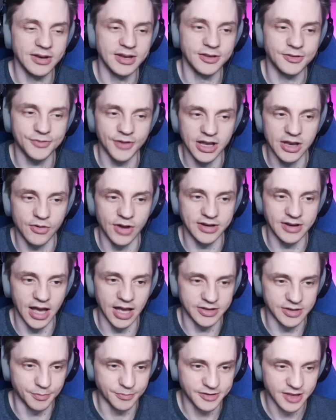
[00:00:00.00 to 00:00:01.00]
fire rate
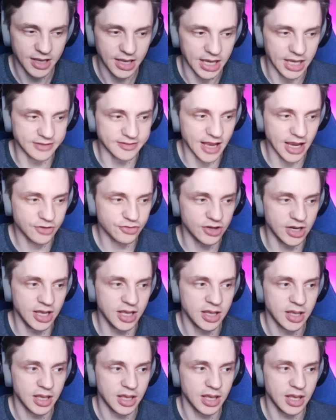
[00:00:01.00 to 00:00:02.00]
items, it's
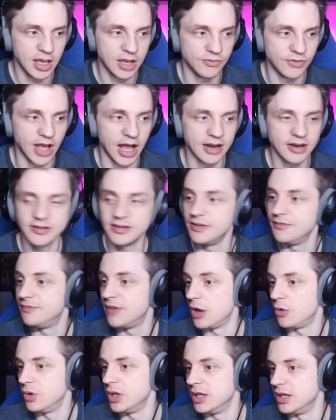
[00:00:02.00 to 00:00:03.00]
actually in reality
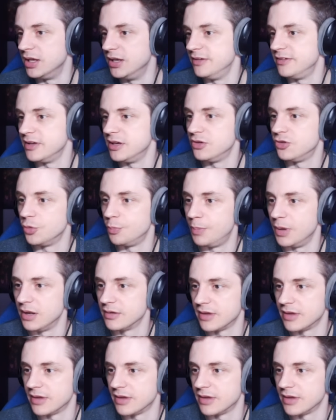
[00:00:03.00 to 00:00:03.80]
very easy to build